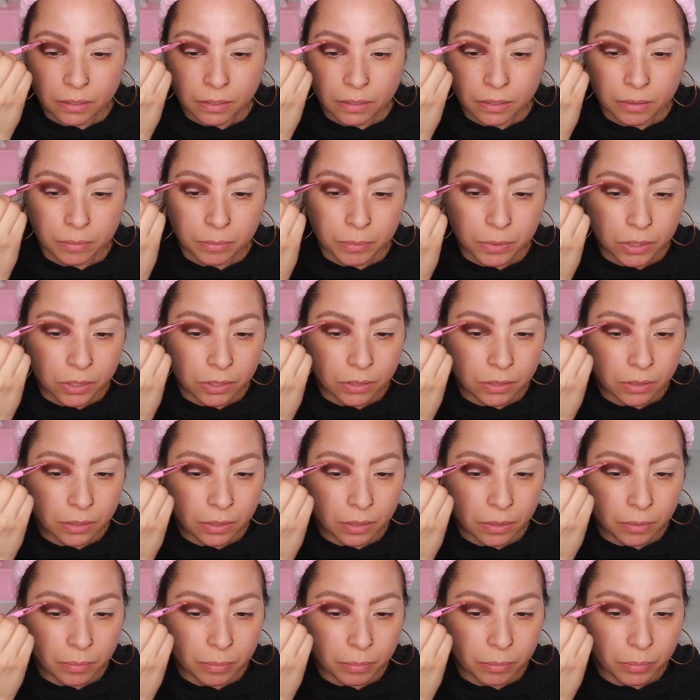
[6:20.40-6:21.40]
I'm just
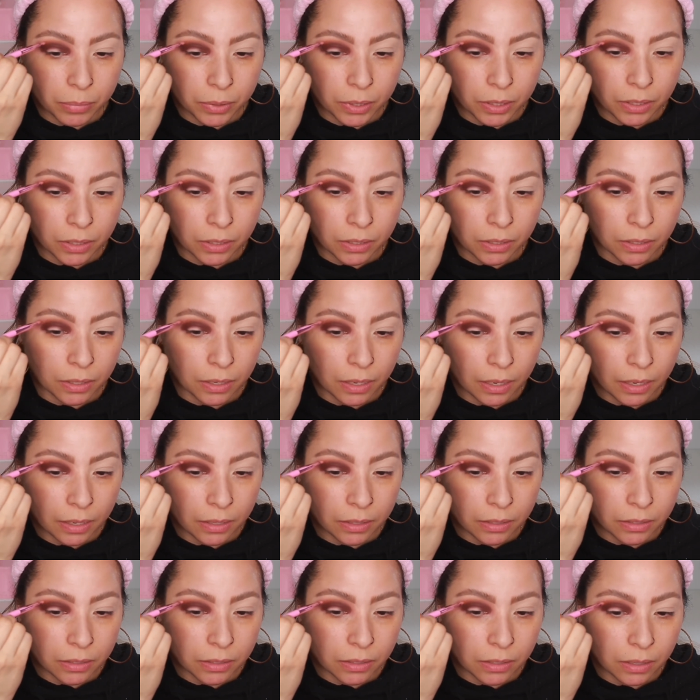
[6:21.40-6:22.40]
bringing
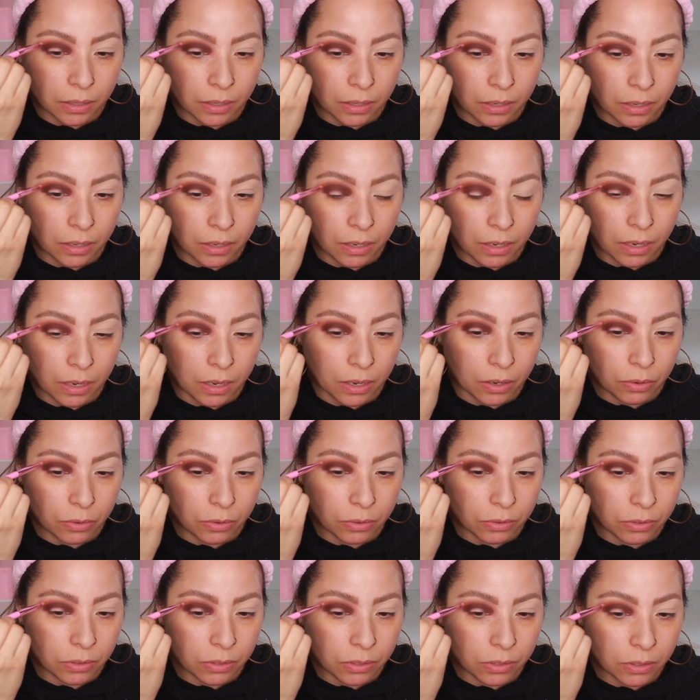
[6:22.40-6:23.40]
that
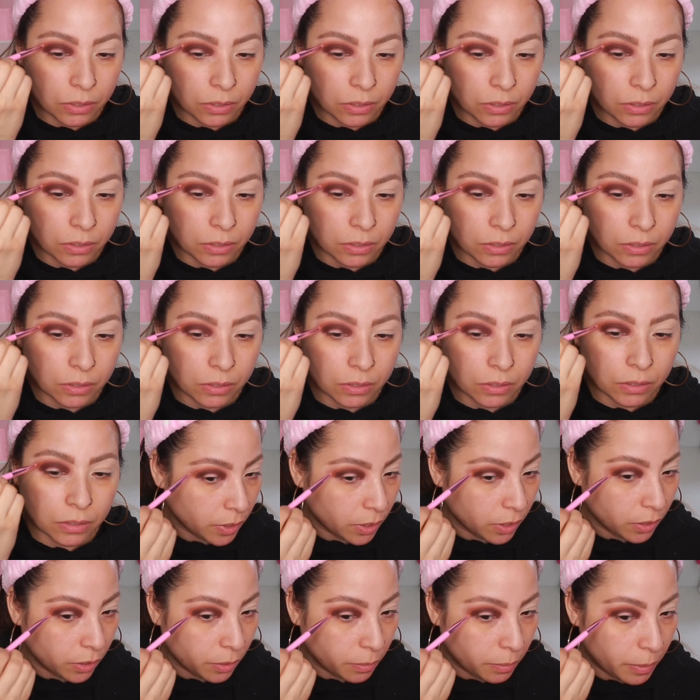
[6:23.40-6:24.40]
out a
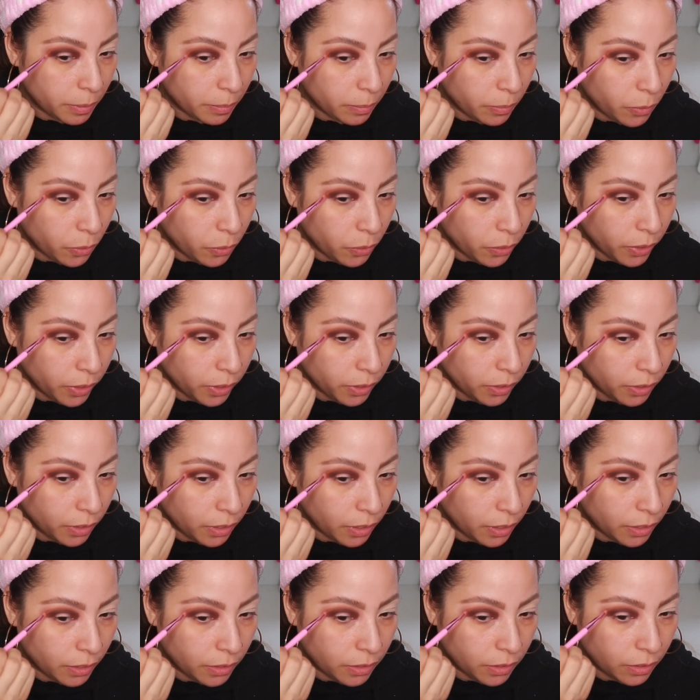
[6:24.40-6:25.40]
little bit more than
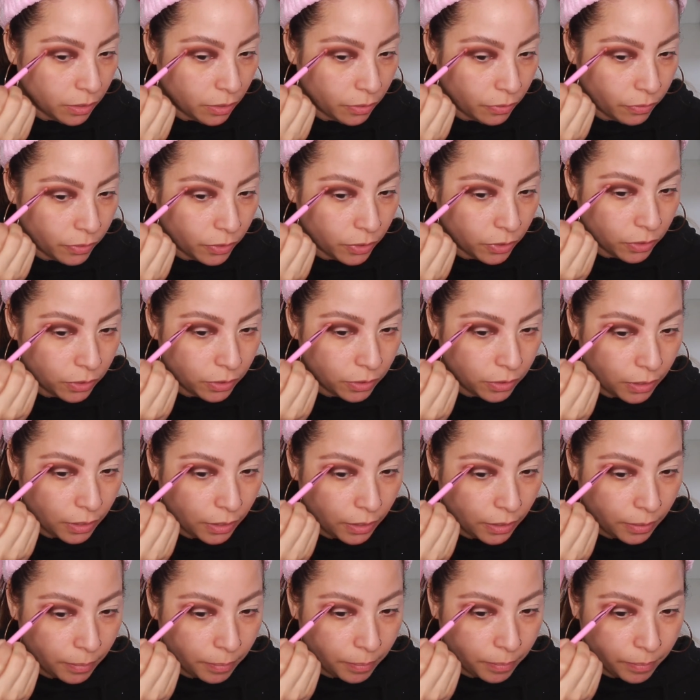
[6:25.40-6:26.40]
I did the first
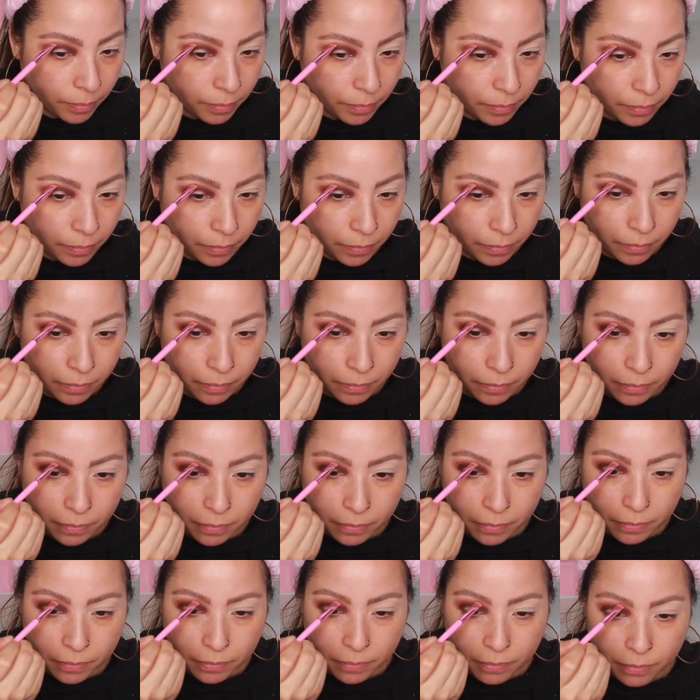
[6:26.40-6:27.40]
time.
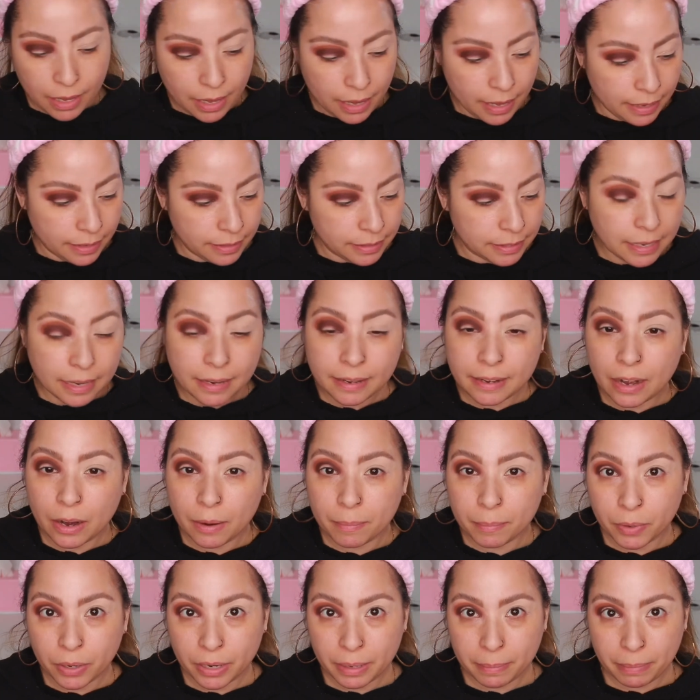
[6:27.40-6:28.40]
And now
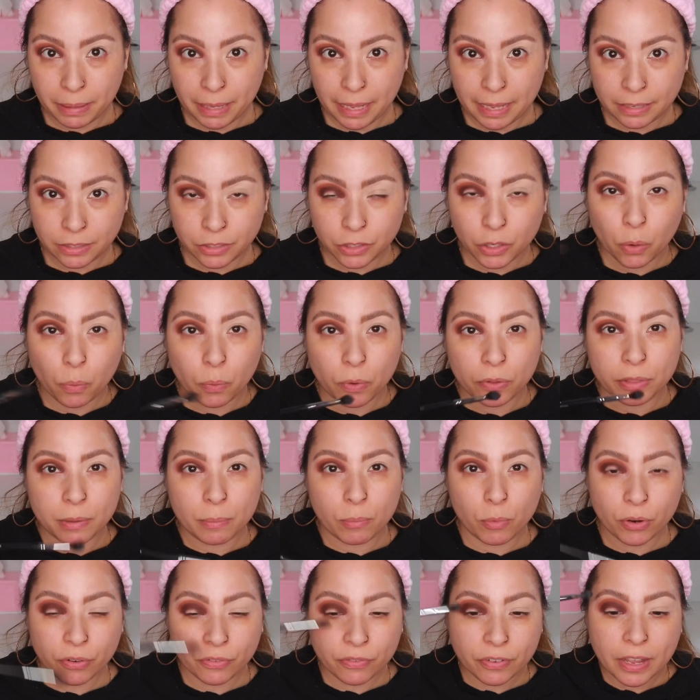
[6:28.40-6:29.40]
I'm going to blend with the
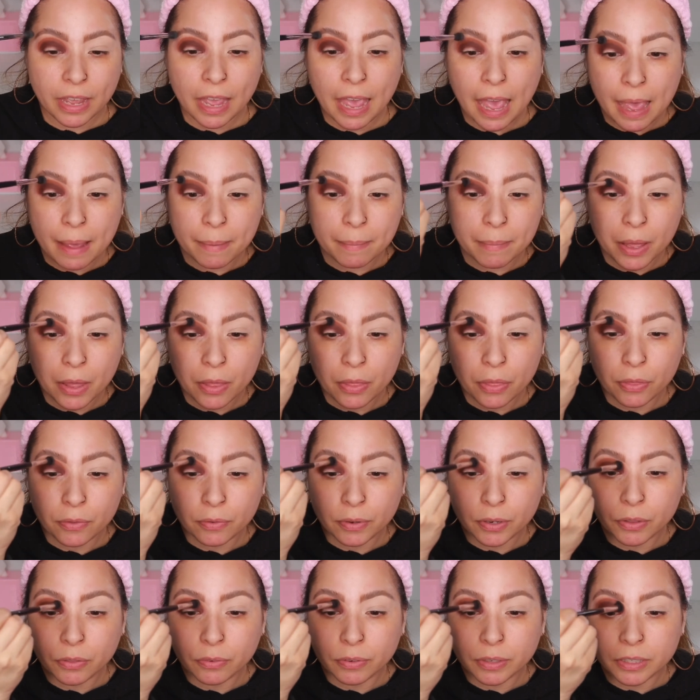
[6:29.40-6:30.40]
Morphe
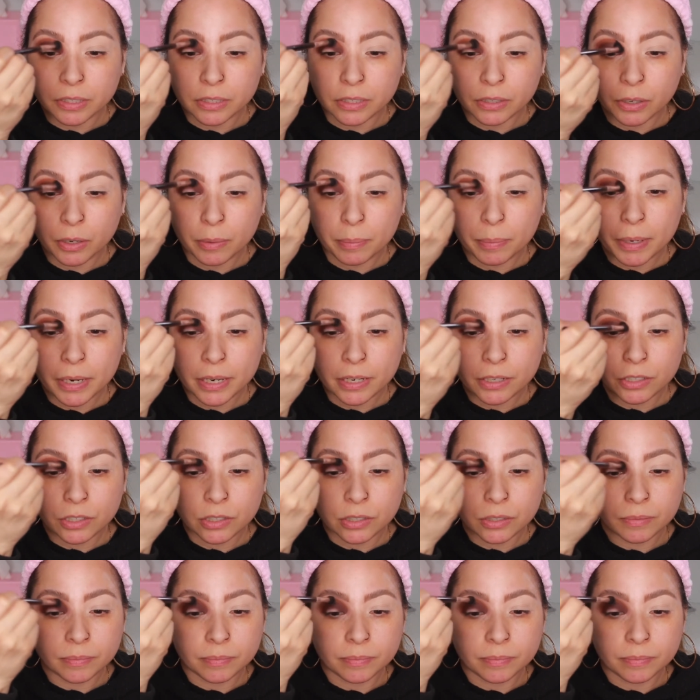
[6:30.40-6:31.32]
M330 brush.